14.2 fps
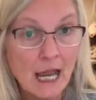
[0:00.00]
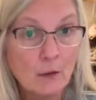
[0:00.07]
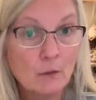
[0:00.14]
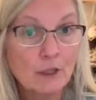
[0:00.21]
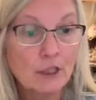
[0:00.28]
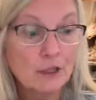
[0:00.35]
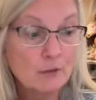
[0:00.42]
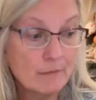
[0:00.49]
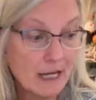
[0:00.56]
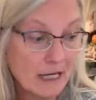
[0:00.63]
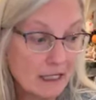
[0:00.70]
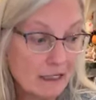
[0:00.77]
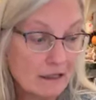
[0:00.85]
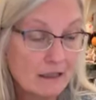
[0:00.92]
And when you
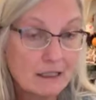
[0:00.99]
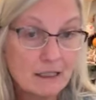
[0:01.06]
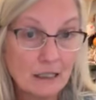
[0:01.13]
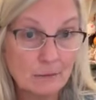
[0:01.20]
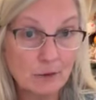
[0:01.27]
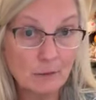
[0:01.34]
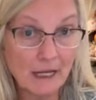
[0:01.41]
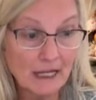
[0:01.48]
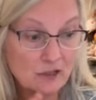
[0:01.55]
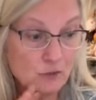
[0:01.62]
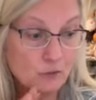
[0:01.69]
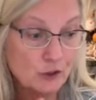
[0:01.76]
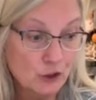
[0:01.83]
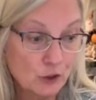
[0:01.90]
make the double
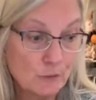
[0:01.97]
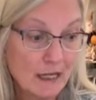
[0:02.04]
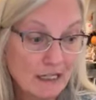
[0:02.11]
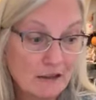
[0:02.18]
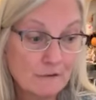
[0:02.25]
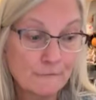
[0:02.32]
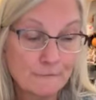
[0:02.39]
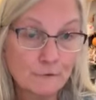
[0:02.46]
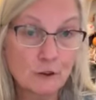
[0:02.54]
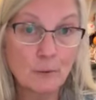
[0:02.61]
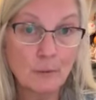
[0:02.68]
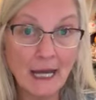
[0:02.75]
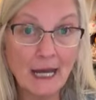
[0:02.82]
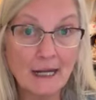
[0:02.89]
batch, when you make the
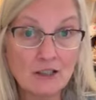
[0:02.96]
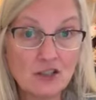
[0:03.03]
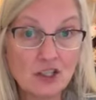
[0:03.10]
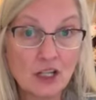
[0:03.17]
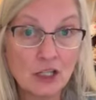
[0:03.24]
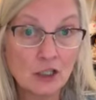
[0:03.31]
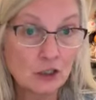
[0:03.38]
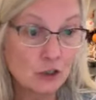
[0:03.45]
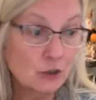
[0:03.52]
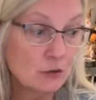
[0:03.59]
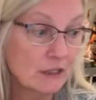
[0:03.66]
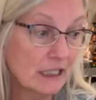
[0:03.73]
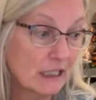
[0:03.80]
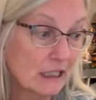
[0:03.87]
full batch,
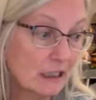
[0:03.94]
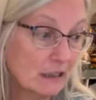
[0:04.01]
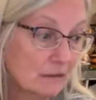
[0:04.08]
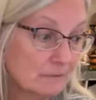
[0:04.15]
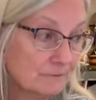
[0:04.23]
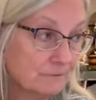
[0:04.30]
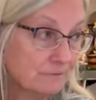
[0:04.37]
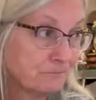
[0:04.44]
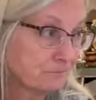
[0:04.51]
you get,